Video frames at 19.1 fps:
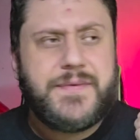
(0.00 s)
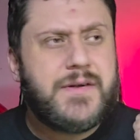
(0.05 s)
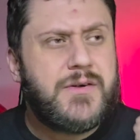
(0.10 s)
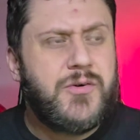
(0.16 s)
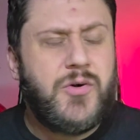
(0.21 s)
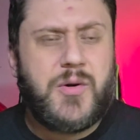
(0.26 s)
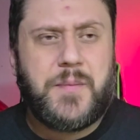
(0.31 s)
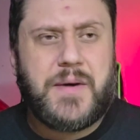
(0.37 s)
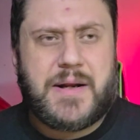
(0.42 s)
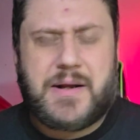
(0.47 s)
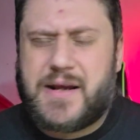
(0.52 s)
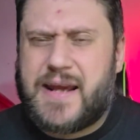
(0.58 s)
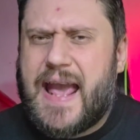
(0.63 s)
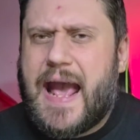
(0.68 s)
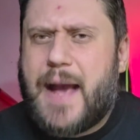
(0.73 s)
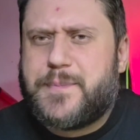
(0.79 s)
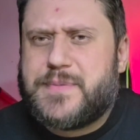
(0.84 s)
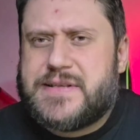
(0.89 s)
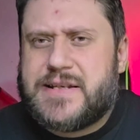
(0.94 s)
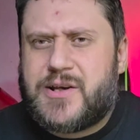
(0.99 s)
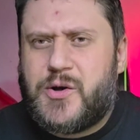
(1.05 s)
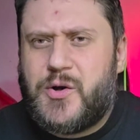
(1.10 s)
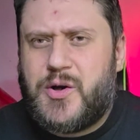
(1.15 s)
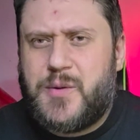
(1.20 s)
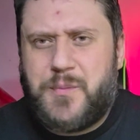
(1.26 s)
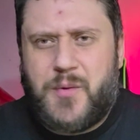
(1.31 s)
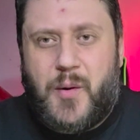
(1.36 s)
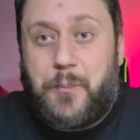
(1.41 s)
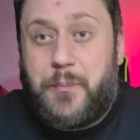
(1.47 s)
normally
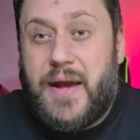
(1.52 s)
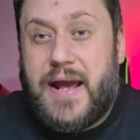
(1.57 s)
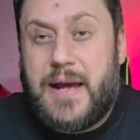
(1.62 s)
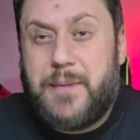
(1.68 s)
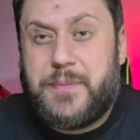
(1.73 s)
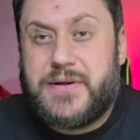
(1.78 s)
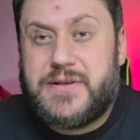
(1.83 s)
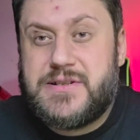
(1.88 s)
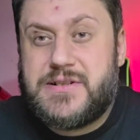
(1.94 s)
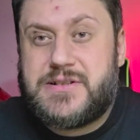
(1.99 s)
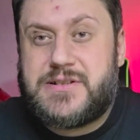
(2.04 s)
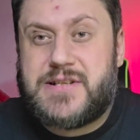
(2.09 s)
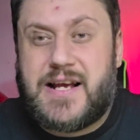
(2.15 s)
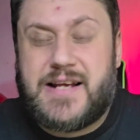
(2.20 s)
capsicum or peppers,